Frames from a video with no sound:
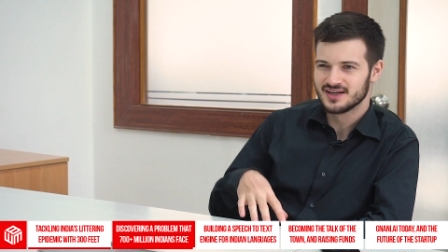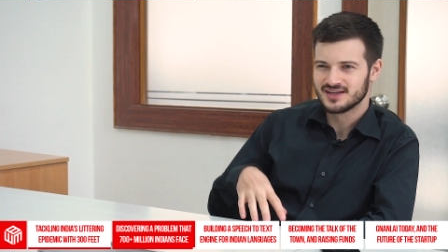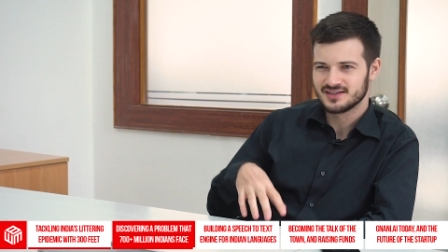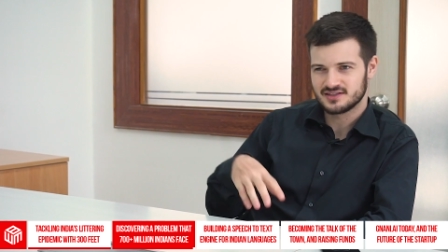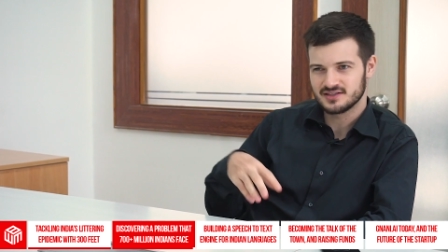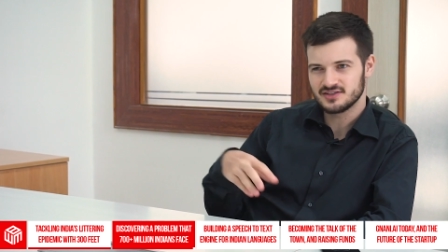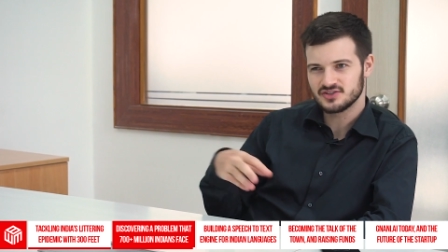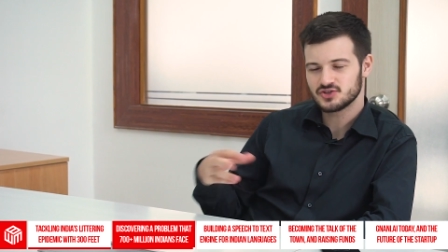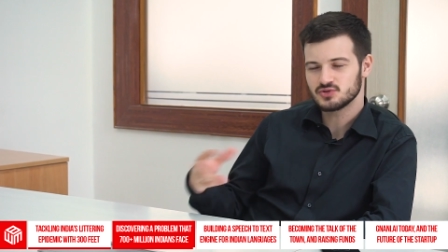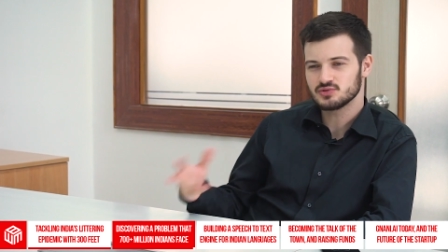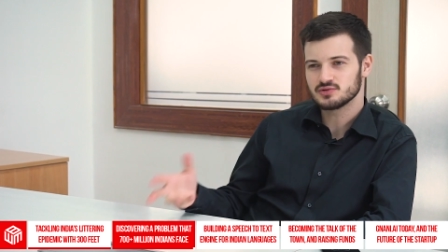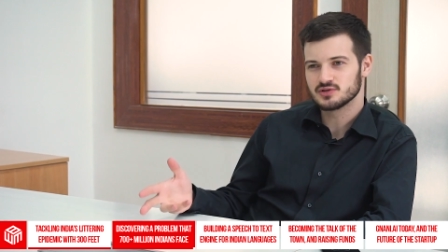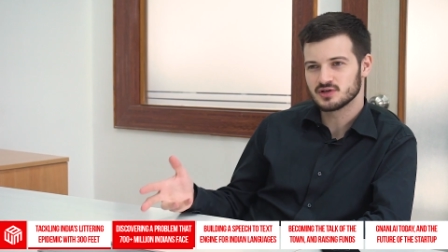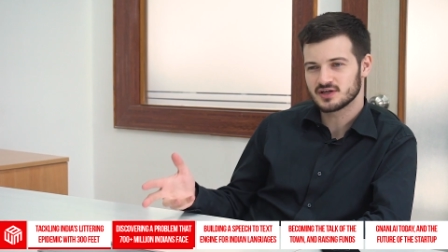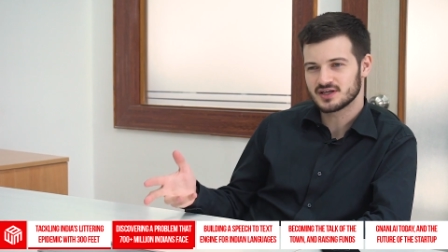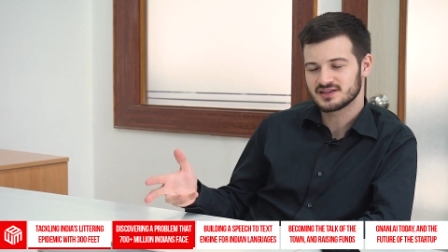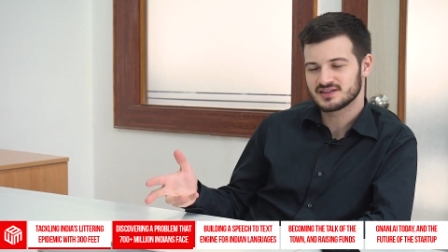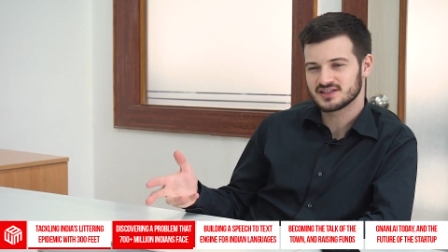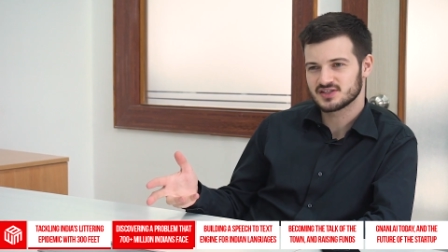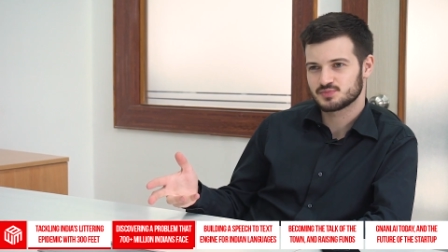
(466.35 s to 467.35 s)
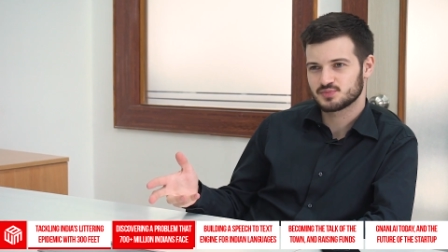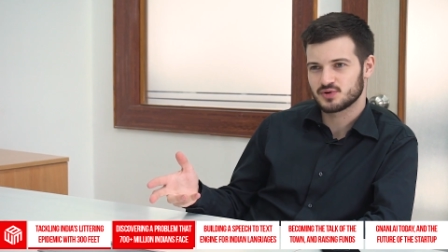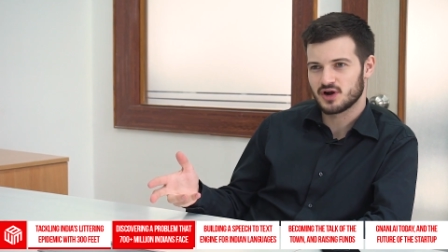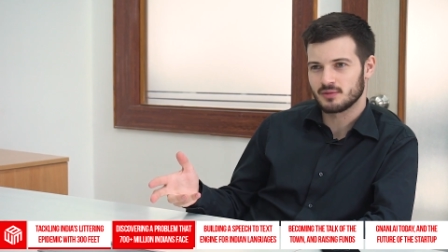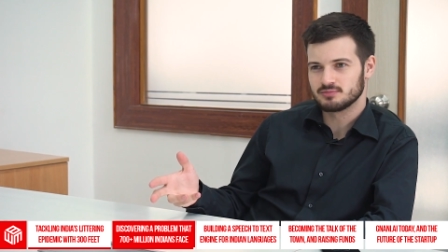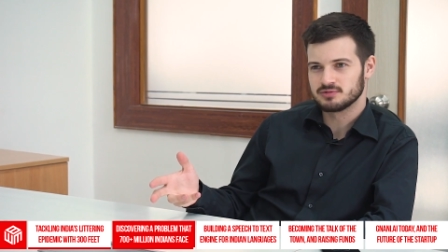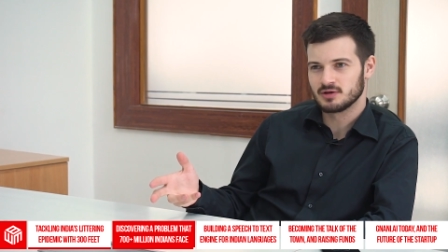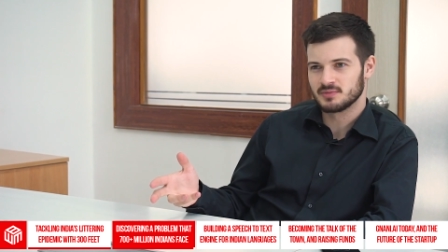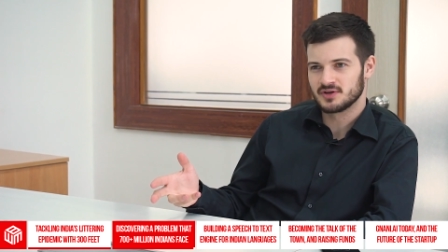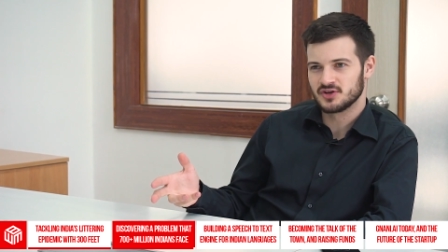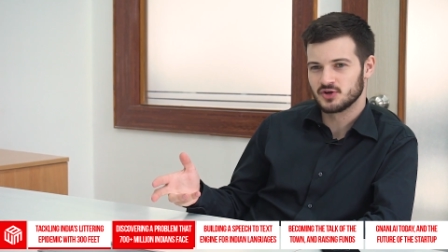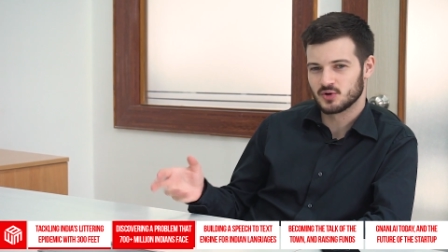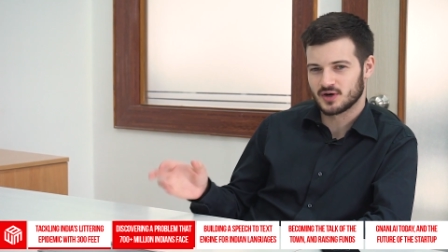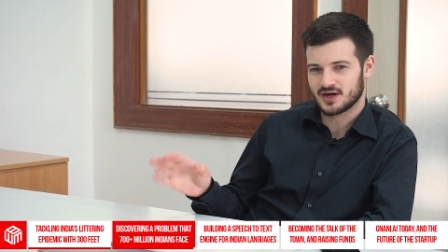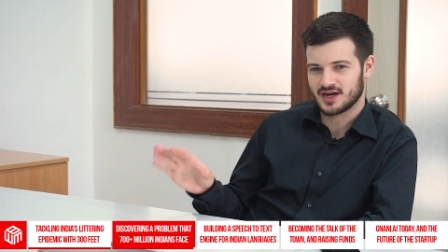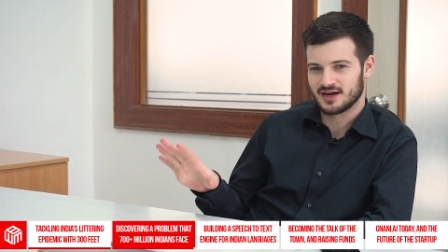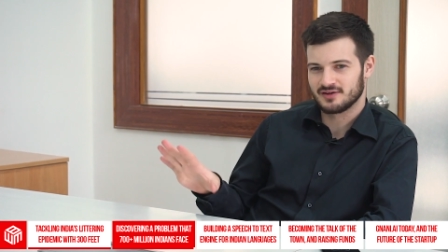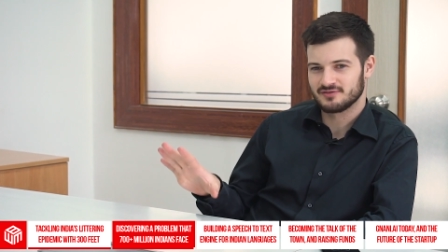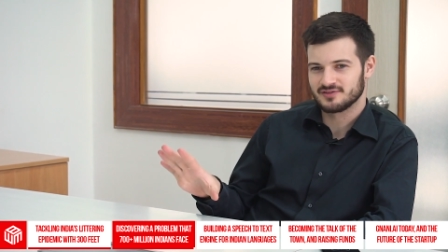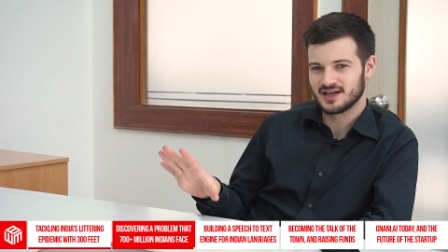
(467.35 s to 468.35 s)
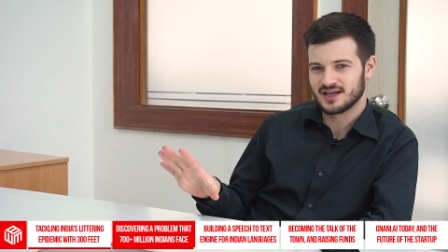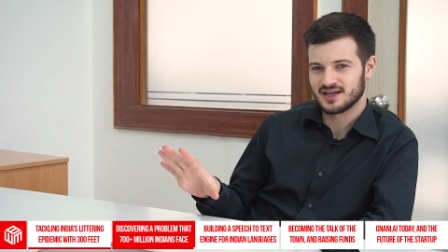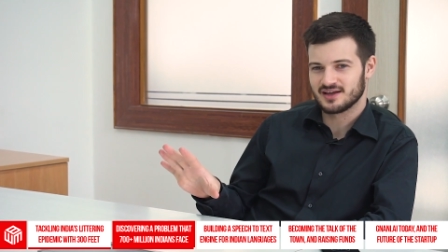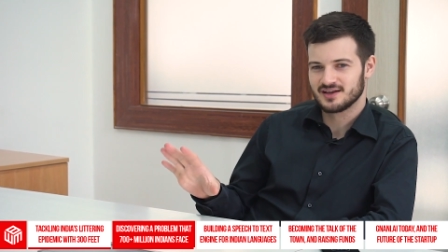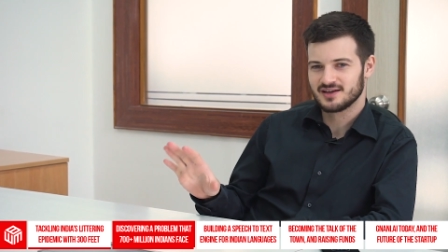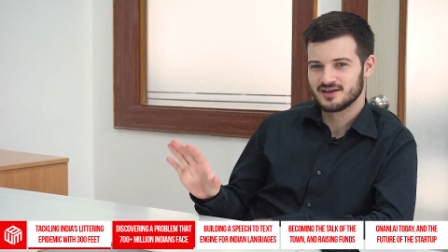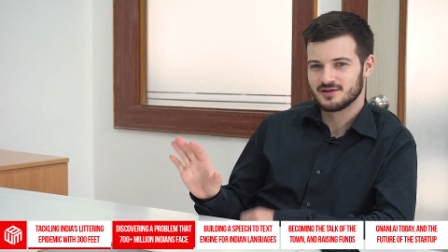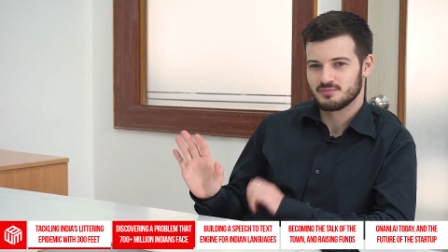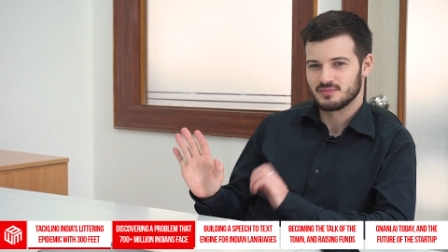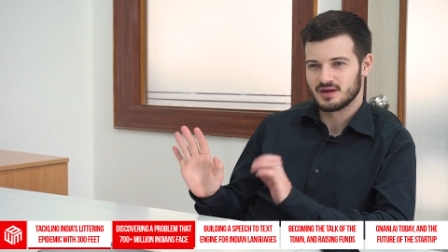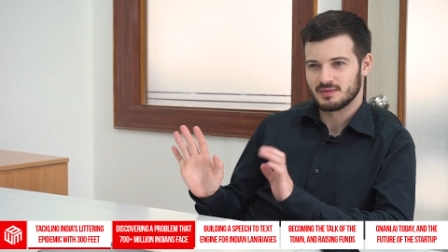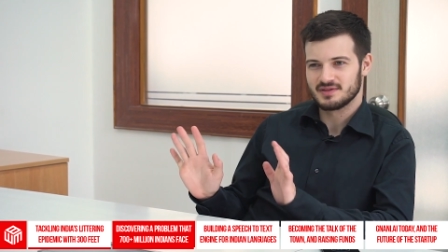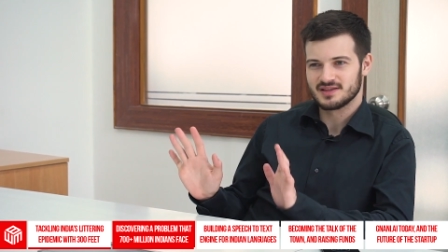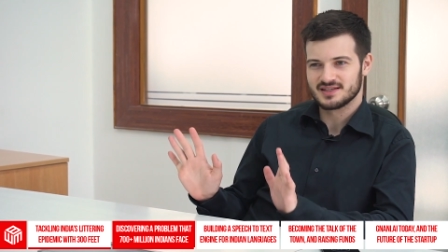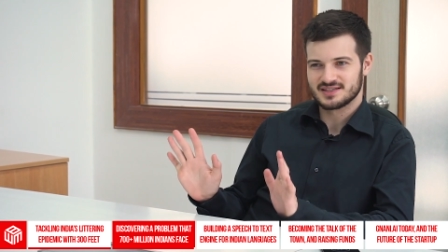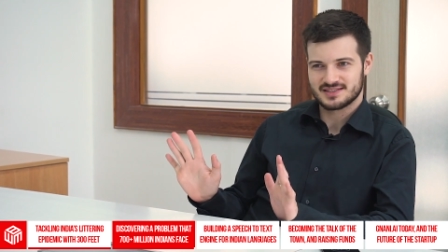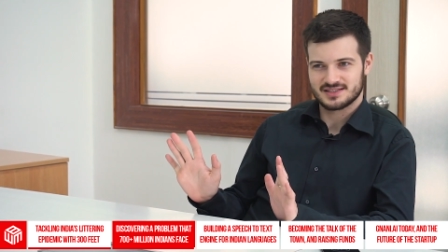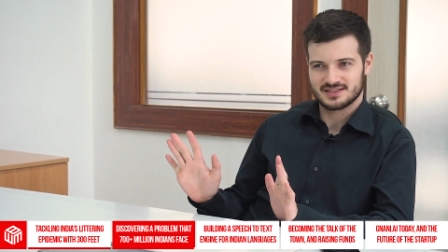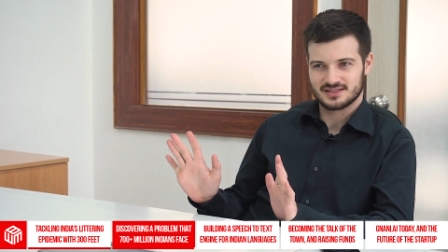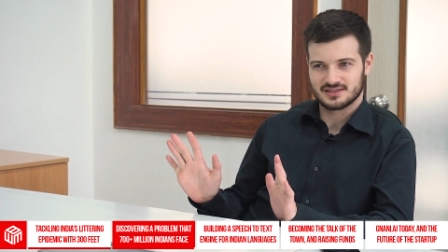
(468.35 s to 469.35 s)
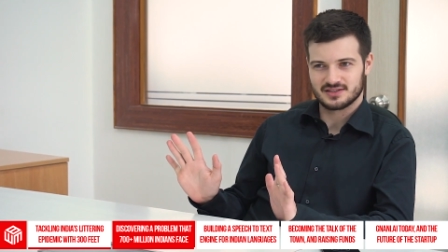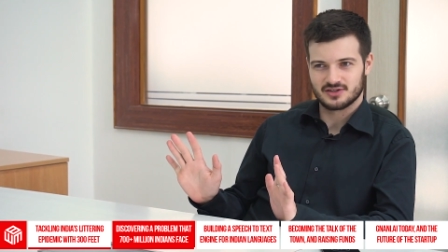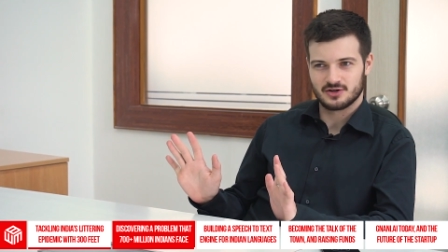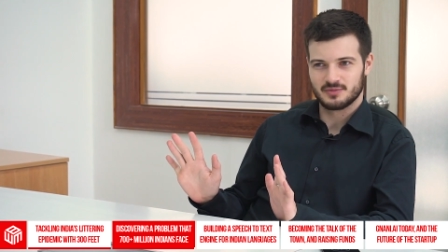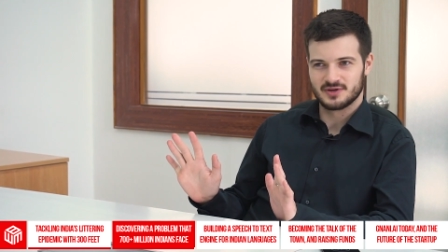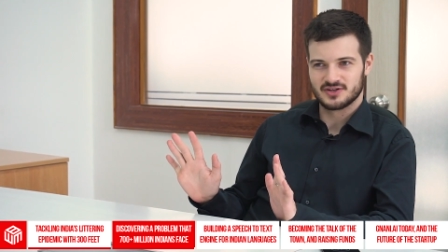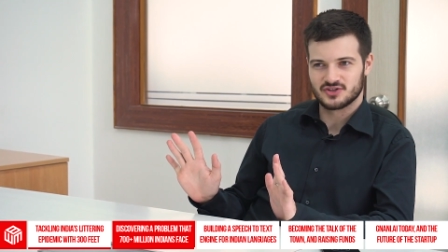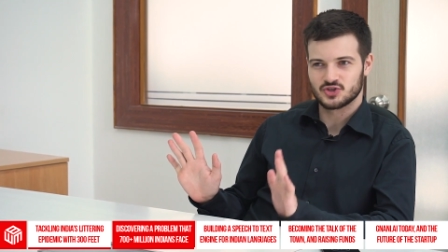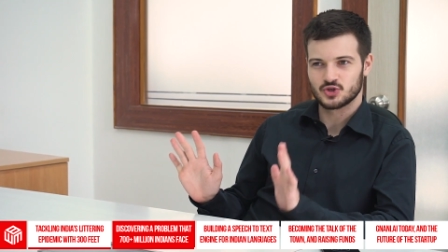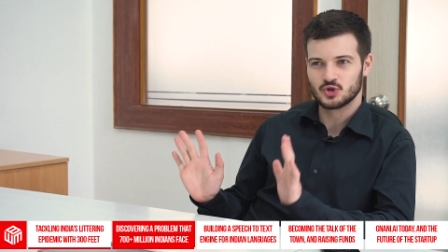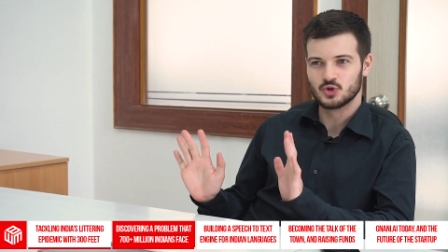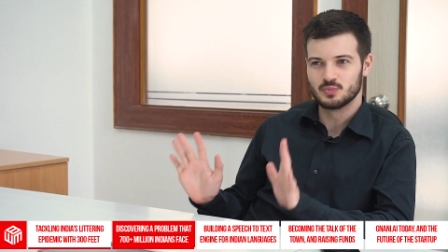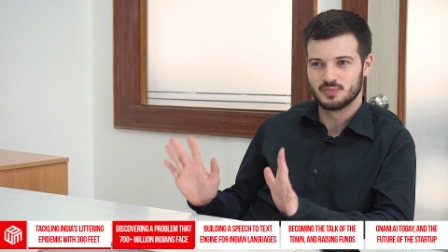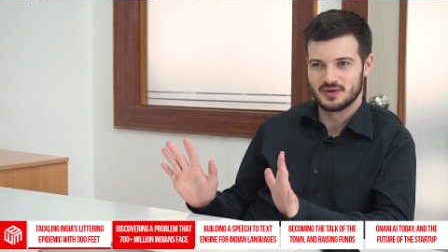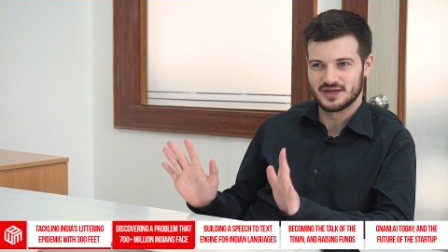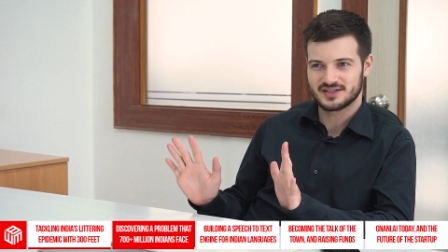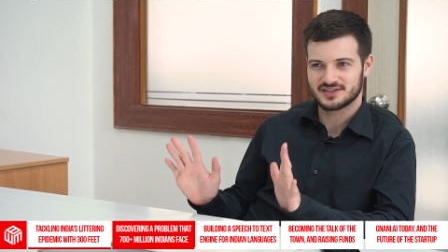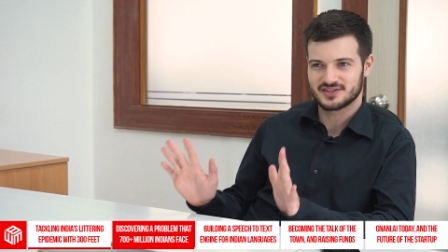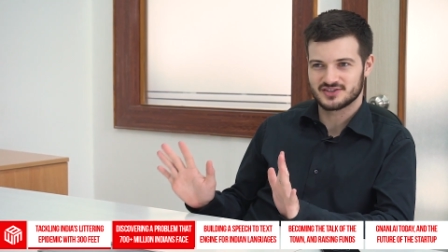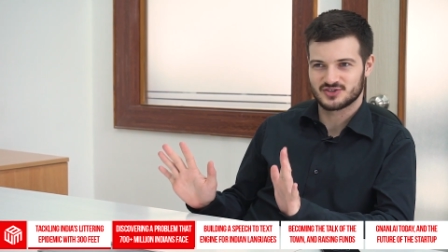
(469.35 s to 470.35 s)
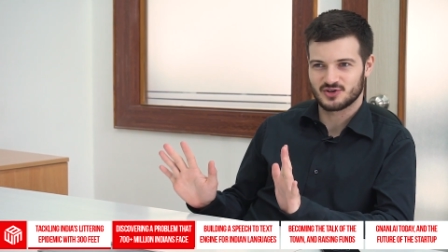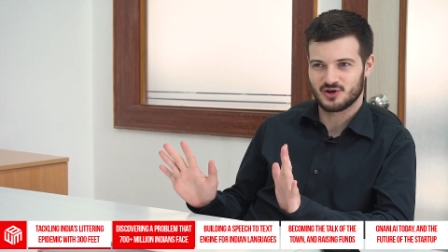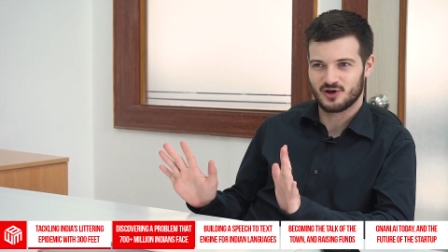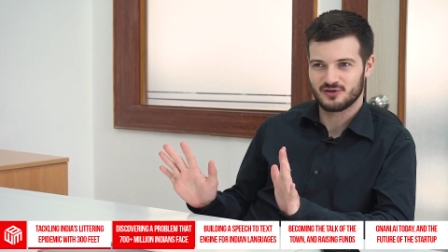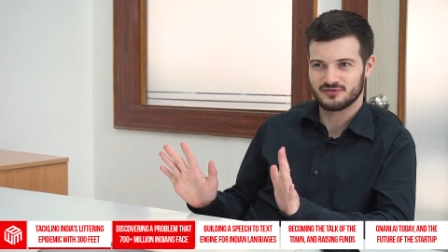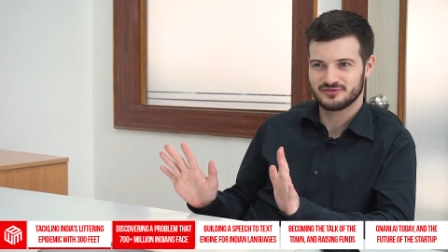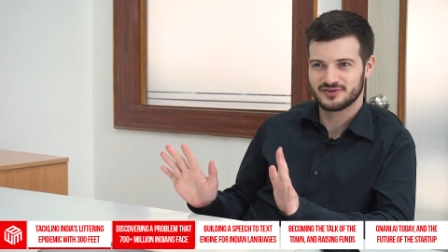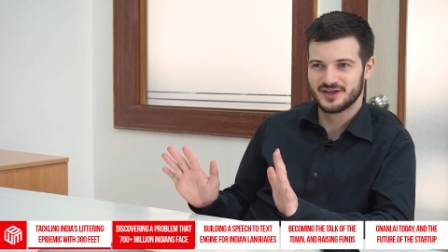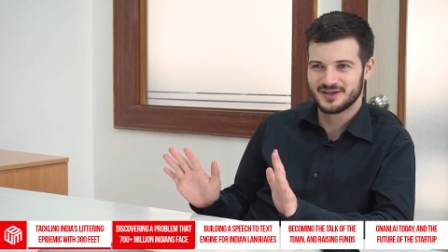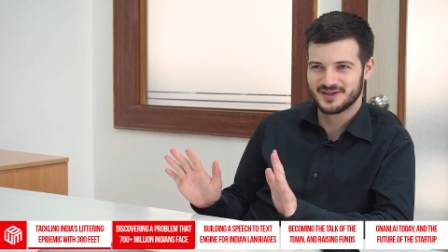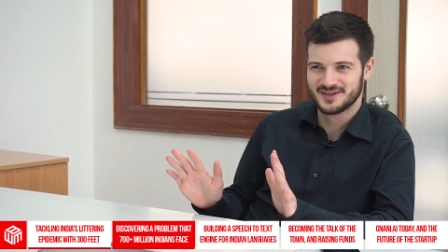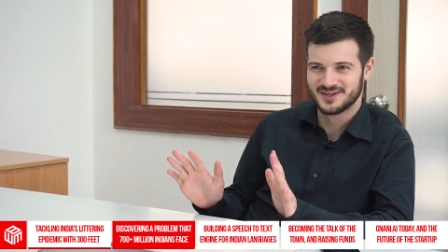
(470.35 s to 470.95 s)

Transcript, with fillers: didn't you look at this problem and you were kind of like, maybe this is a little bit too big to solve?